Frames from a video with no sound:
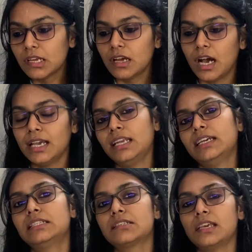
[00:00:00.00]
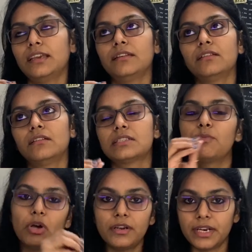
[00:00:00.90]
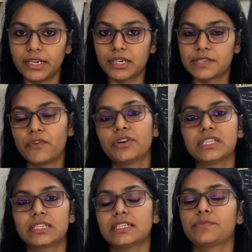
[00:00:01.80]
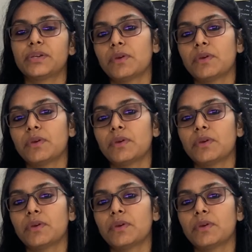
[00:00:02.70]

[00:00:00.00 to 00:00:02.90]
highlights in smaller areas. For instance, when